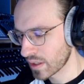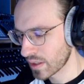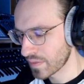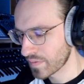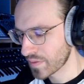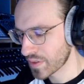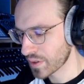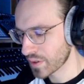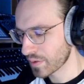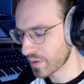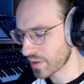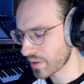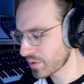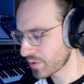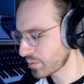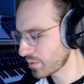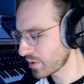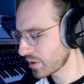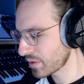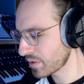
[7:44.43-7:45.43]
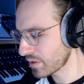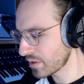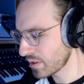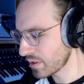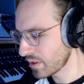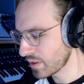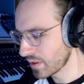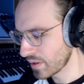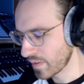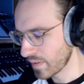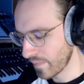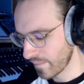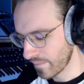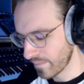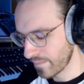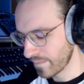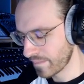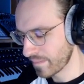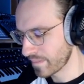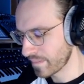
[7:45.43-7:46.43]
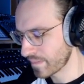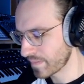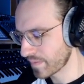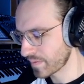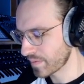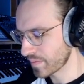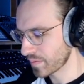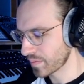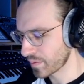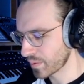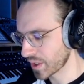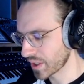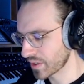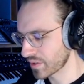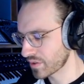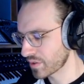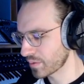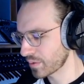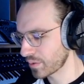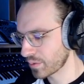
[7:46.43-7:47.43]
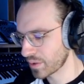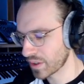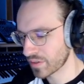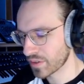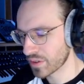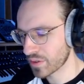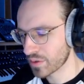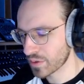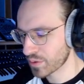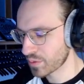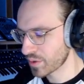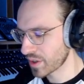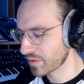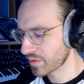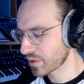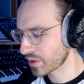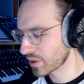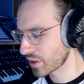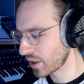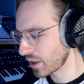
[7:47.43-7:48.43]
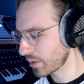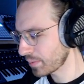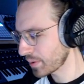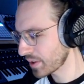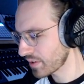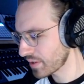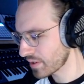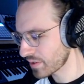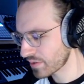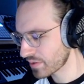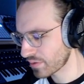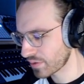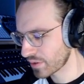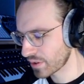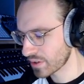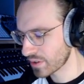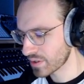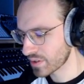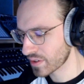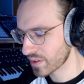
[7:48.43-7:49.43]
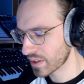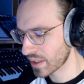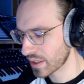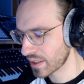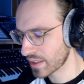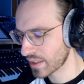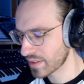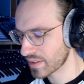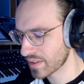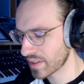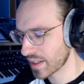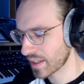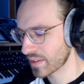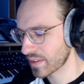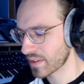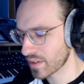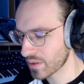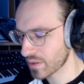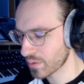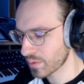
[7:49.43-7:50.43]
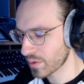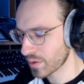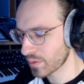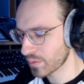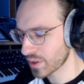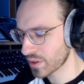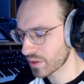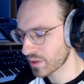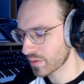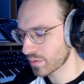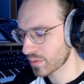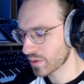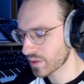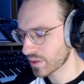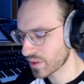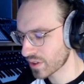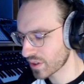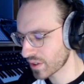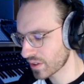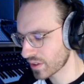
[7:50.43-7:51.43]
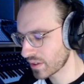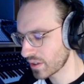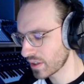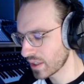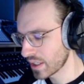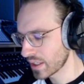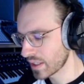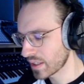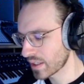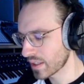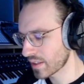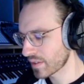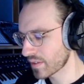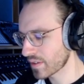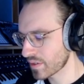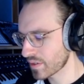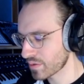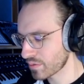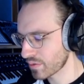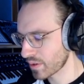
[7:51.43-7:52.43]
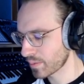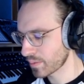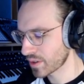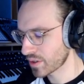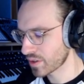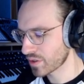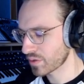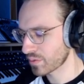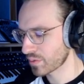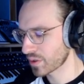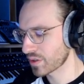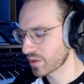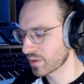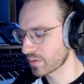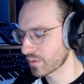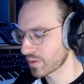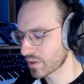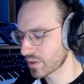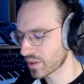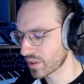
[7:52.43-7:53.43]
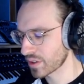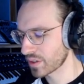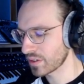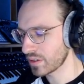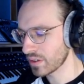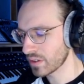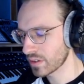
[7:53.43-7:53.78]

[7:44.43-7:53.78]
so this one, wait, so what we have to do is we have to copy this first, and then let's say this one we don't want here, and this repetition we don't want here.